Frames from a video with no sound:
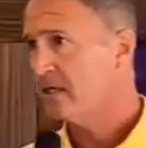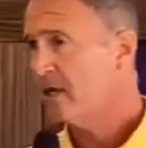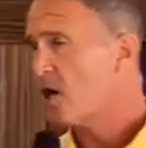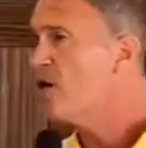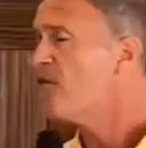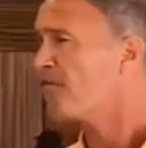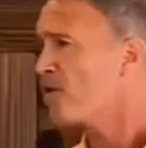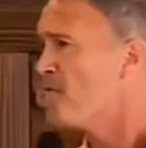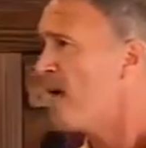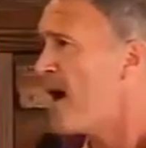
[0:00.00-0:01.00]
Are you a
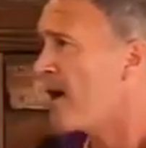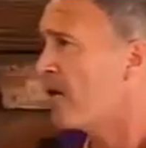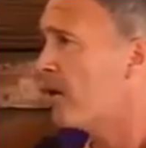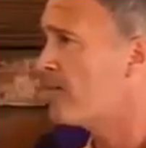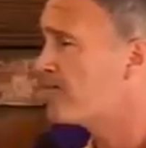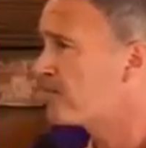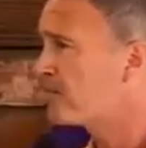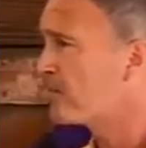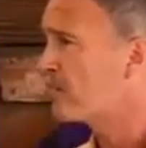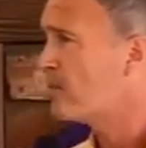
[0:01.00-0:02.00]
fruit bearer?
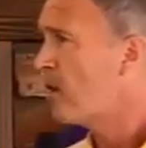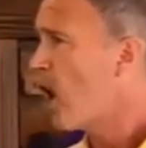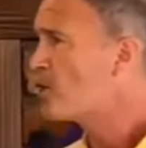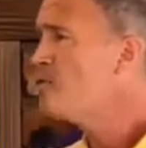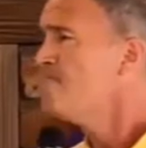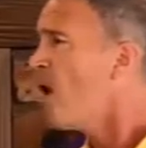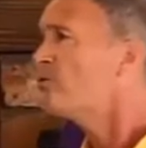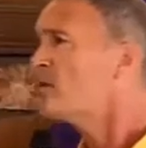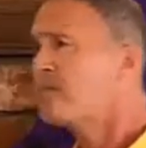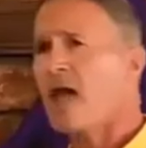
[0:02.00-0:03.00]
Are you
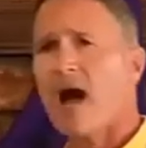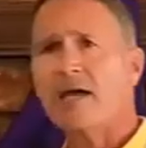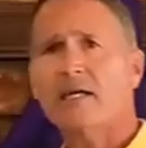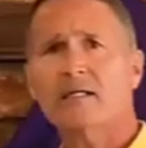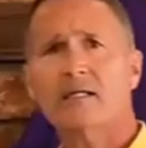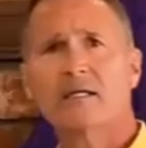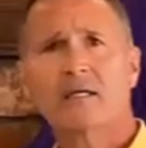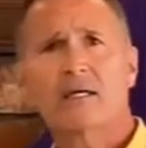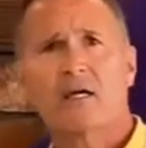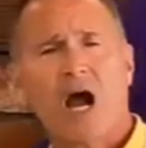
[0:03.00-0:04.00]
multiplying?
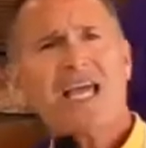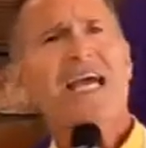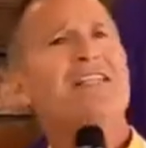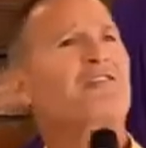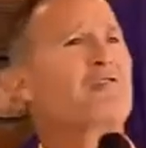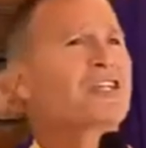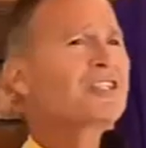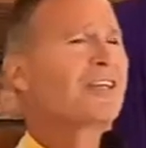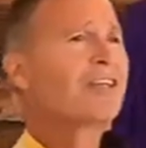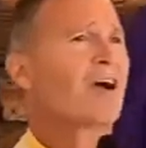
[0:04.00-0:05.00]
Are you
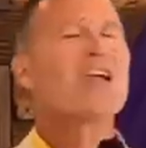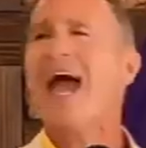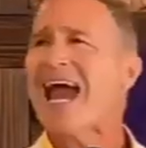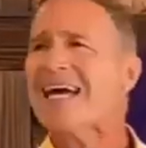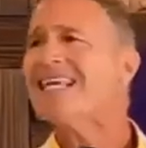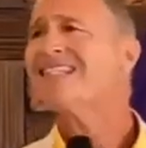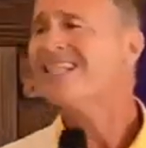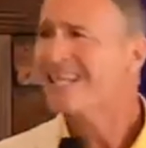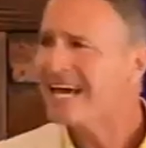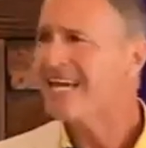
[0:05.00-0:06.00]
increasing? Are you adding to
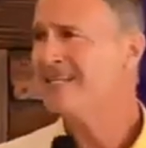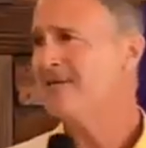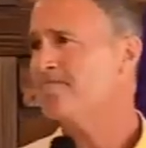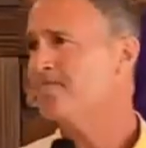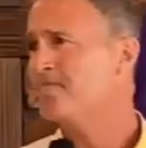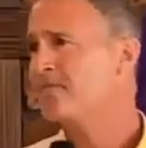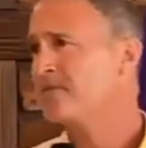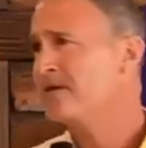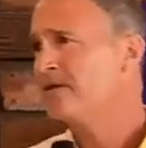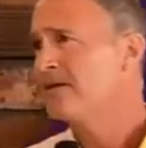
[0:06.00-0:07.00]
the kingdom?
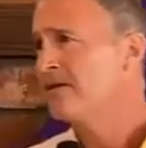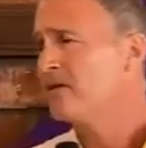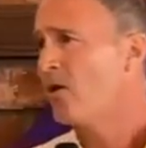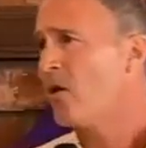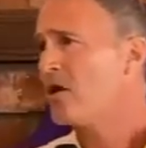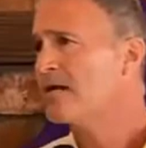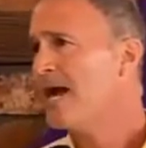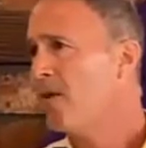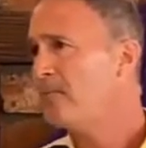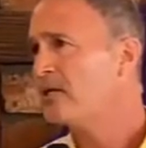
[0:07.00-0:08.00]
Lord,
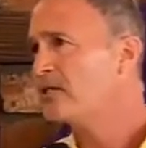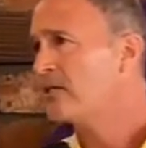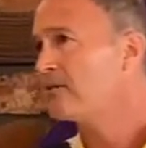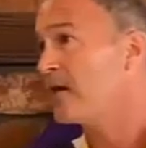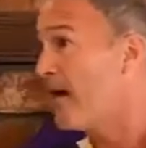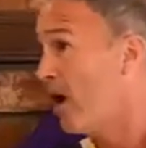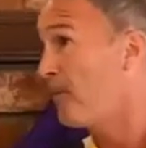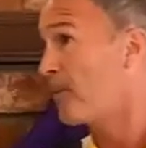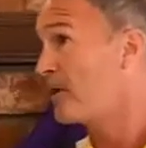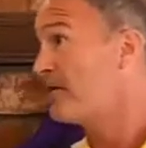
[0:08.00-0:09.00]
help us. There's a
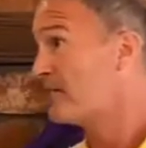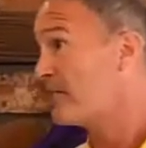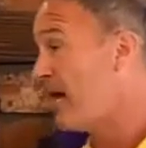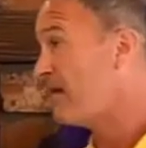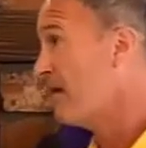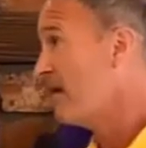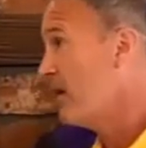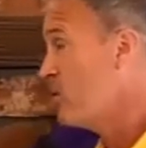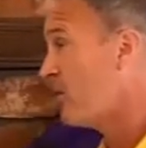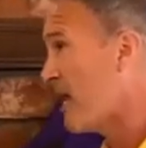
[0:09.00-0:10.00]
helper, he said,
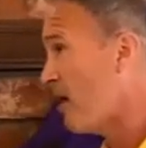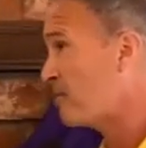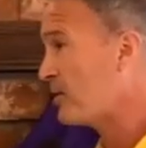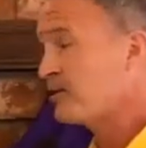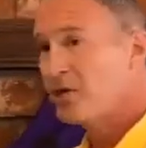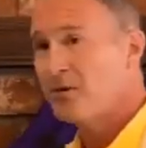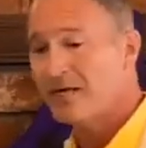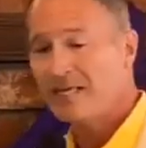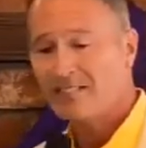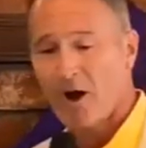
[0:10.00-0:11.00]
who would help you do
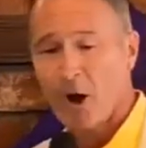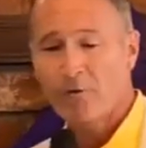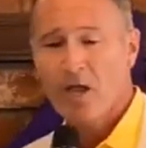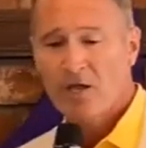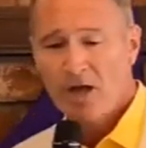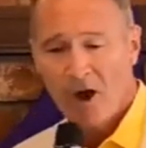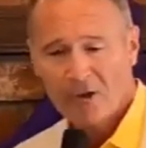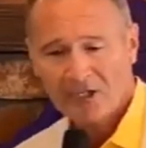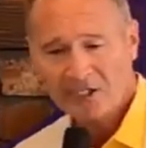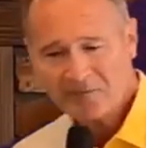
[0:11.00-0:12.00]
it. He's called the
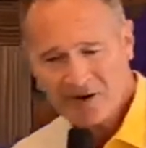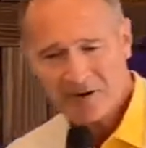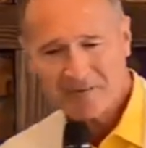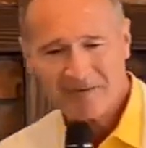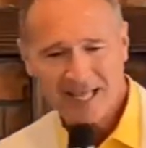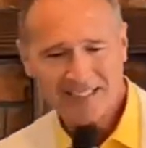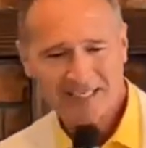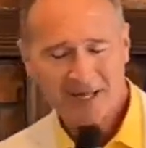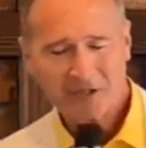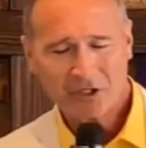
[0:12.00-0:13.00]
Holy Spirit, but that's
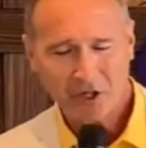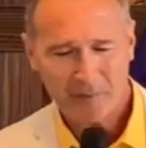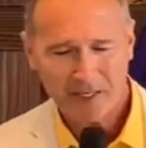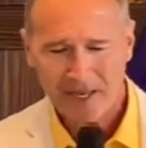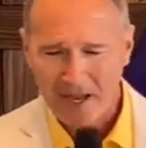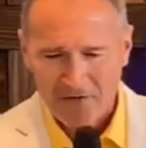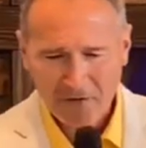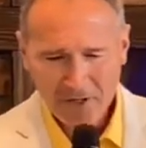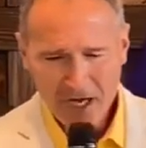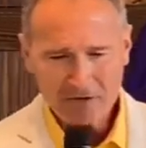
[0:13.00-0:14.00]
another sermon
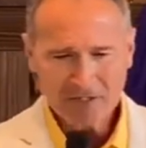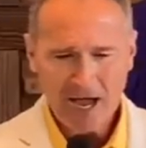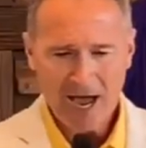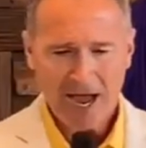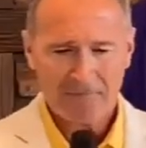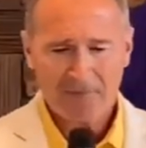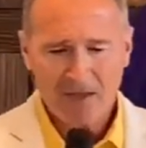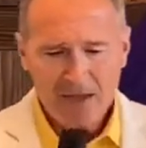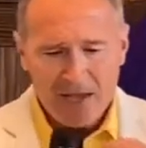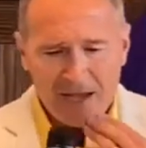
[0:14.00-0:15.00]
for another time.
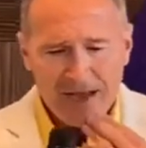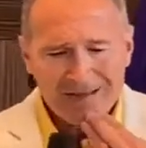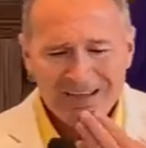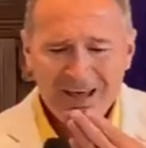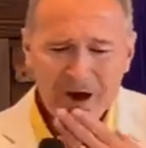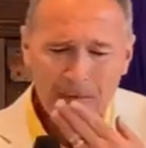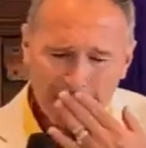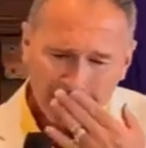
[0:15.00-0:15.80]
You know,